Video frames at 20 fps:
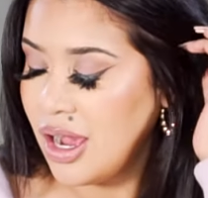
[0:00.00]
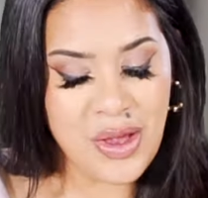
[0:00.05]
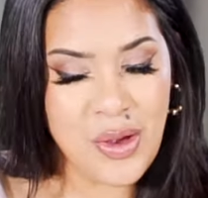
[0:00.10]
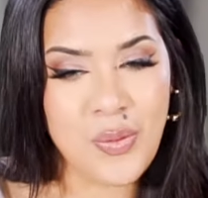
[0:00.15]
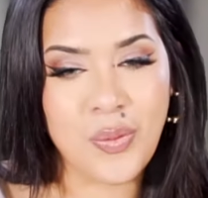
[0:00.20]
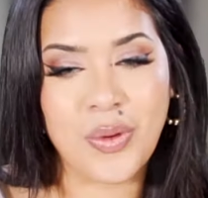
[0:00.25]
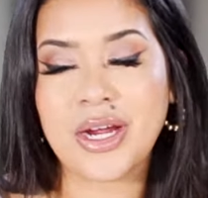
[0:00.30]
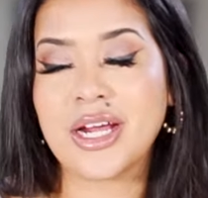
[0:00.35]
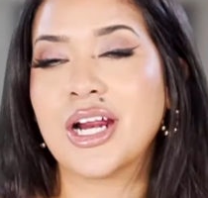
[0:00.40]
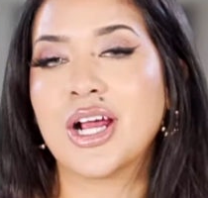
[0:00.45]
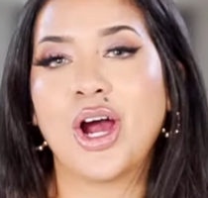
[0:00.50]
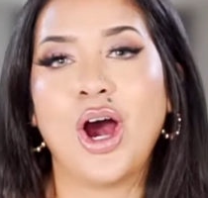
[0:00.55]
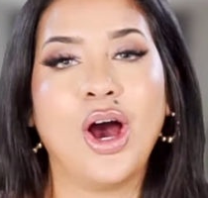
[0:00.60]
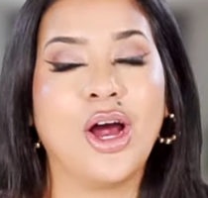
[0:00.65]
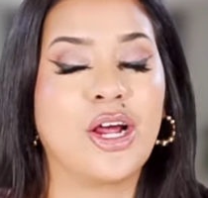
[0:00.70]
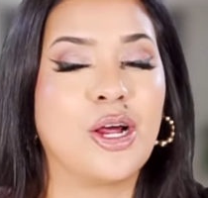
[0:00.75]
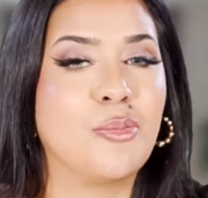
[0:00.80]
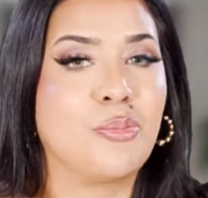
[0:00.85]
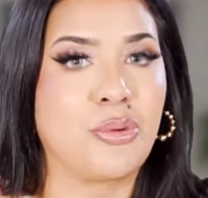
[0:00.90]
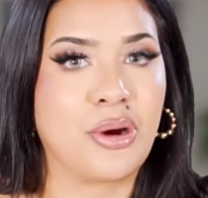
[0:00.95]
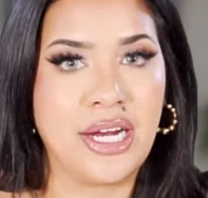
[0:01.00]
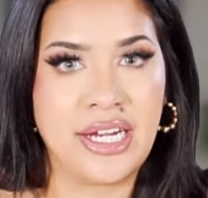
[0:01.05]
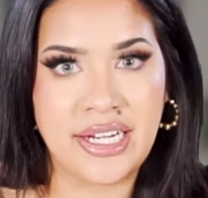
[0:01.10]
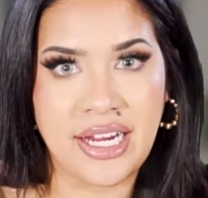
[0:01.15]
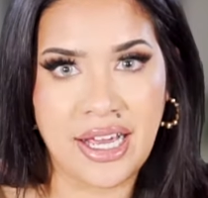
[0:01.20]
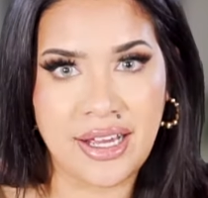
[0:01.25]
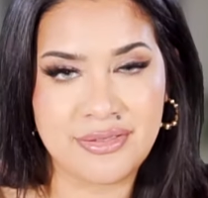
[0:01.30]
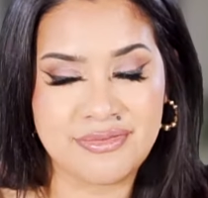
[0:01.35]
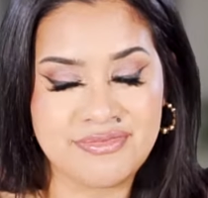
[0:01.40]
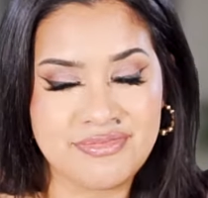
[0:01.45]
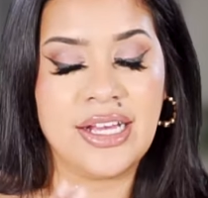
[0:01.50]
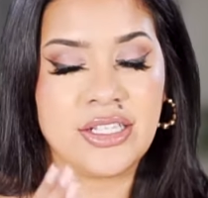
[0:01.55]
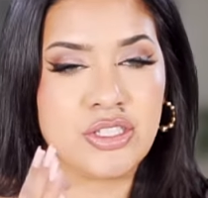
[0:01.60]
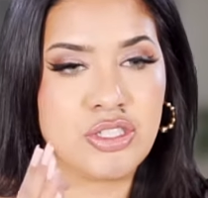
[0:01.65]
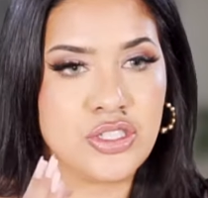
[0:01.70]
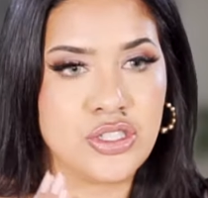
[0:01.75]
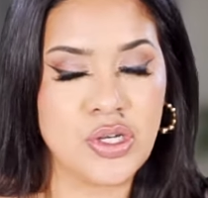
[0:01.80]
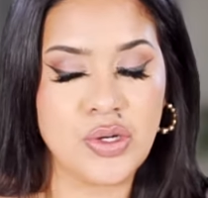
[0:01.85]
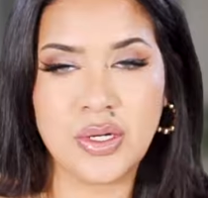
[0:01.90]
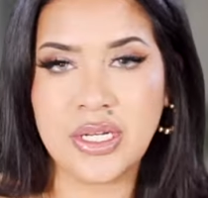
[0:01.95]
Brenda. As
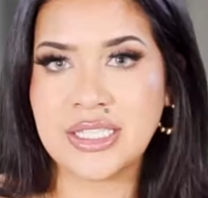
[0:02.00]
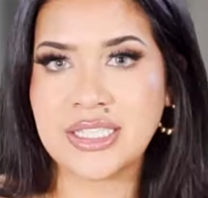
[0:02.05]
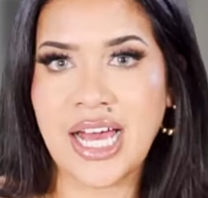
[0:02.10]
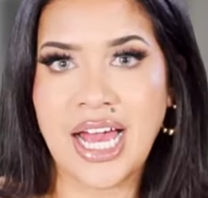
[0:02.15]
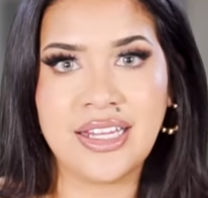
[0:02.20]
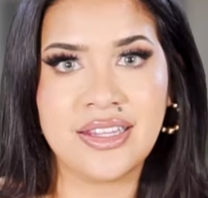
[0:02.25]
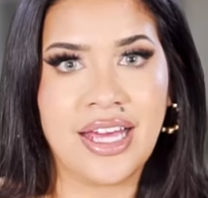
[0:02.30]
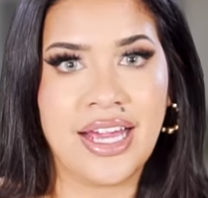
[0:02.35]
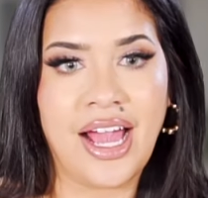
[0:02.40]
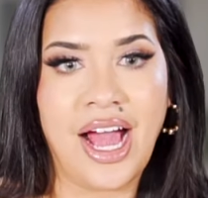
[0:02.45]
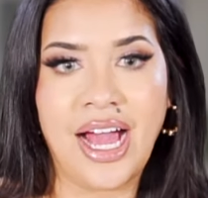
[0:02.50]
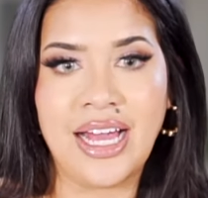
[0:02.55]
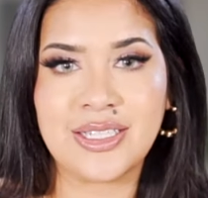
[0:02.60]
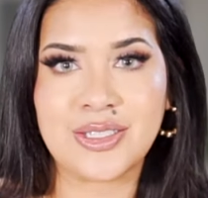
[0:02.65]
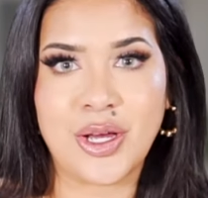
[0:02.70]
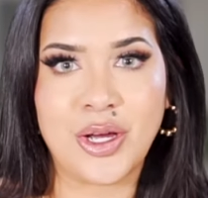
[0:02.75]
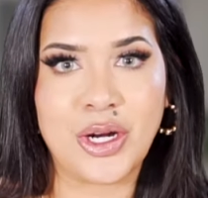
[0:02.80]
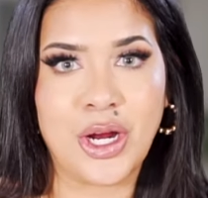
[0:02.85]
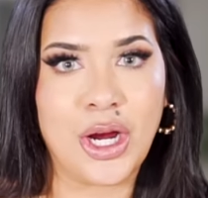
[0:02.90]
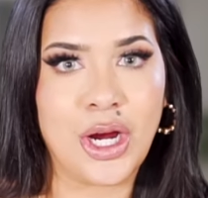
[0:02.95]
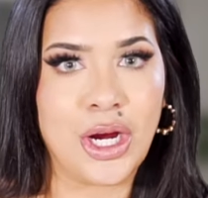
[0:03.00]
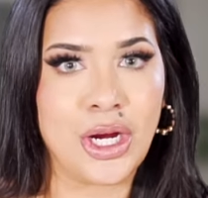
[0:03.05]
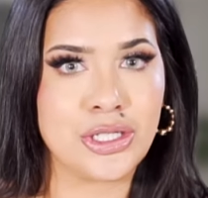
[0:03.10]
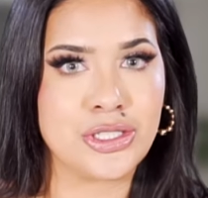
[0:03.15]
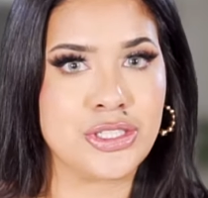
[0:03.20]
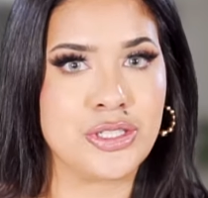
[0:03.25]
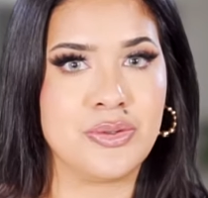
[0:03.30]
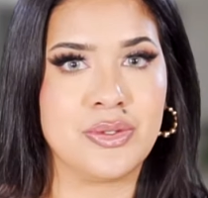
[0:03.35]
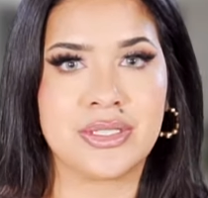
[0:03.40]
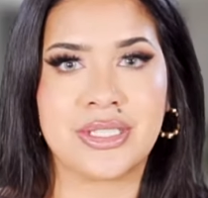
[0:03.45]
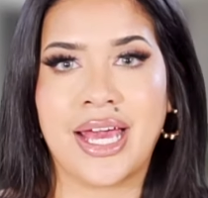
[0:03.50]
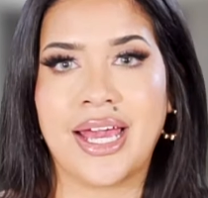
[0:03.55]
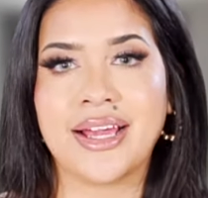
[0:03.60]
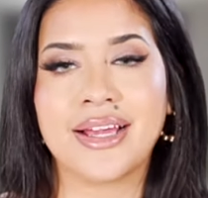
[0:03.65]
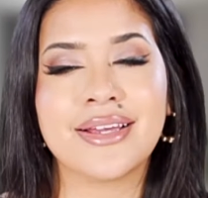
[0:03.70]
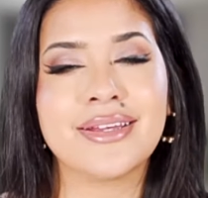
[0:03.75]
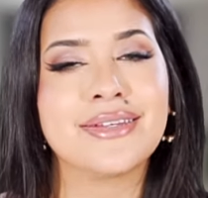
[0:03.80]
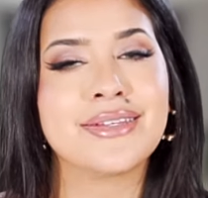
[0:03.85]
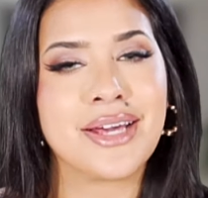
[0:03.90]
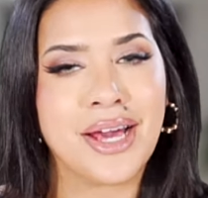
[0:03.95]
soon as I lay eyes on her, she was like,
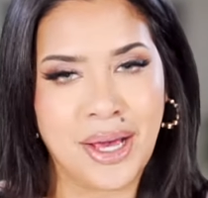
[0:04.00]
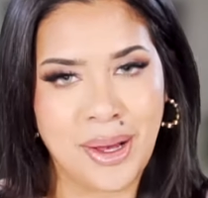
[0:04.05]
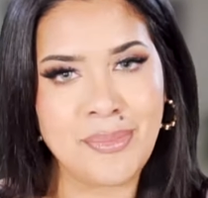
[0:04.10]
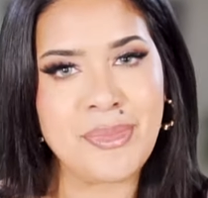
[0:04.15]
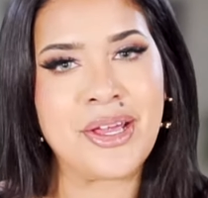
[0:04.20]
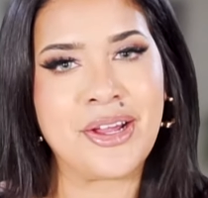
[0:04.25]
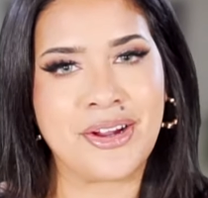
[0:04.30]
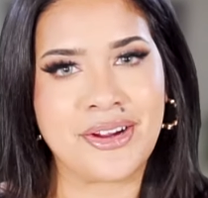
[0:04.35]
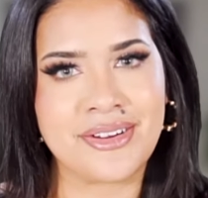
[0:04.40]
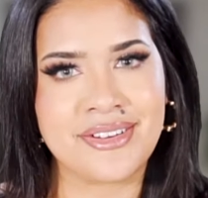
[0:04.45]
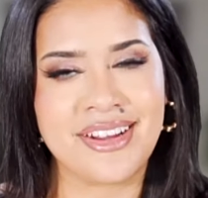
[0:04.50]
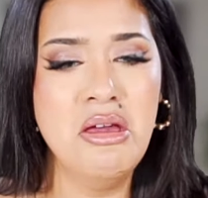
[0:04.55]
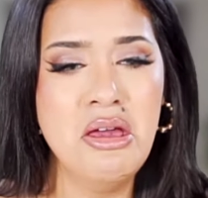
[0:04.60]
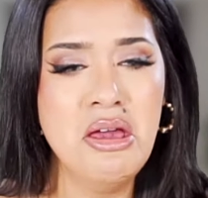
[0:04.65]
come here.